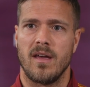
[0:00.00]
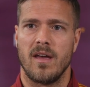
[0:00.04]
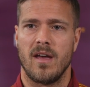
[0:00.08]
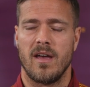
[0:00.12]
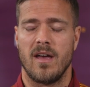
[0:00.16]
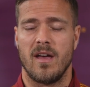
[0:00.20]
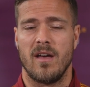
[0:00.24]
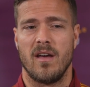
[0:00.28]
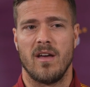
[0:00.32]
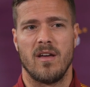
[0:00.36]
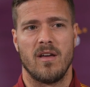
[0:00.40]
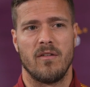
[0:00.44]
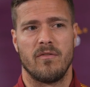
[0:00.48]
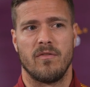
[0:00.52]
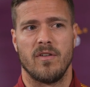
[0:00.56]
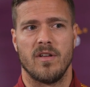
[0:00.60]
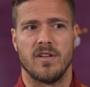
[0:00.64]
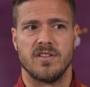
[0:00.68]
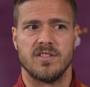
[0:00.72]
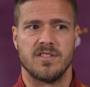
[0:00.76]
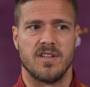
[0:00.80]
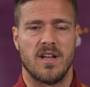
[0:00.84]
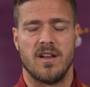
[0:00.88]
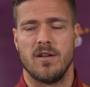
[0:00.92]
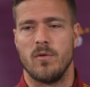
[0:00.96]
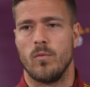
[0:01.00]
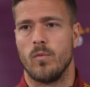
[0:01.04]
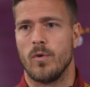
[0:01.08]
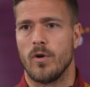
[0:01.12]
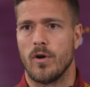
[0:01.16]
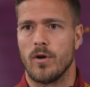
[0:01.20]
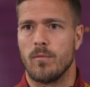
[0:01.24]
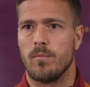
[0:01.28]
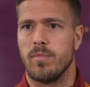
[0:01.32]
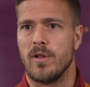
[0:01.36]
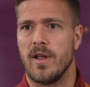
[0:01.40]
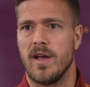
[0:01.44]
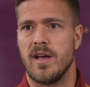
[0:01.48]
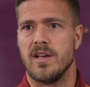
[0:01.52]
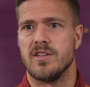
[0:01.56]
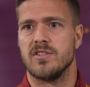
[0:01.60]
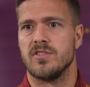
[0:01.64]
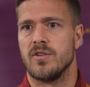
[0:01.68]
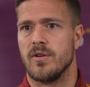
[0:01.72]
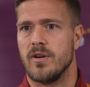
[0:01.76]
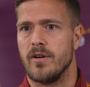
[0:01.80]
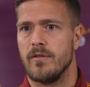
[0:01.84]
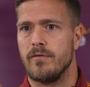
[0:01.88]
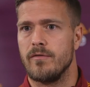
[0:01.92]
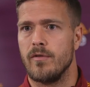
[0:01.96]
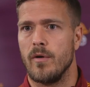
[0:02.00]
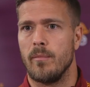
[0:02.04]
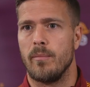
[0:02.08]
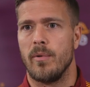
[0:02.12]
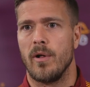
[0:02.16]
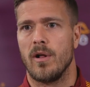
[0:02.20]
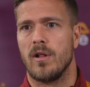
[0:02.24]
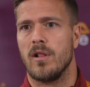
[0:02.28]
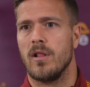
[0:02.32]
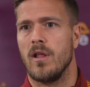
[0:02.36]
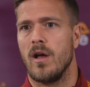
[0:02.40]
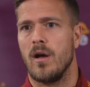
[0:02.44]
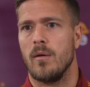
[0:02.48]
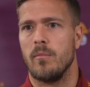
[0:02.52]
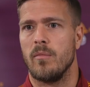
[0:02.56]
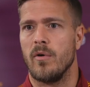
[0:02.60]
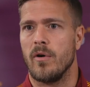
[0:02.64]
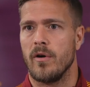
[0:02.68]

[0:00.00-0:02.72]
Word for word: if it's in a workplace or in a football club,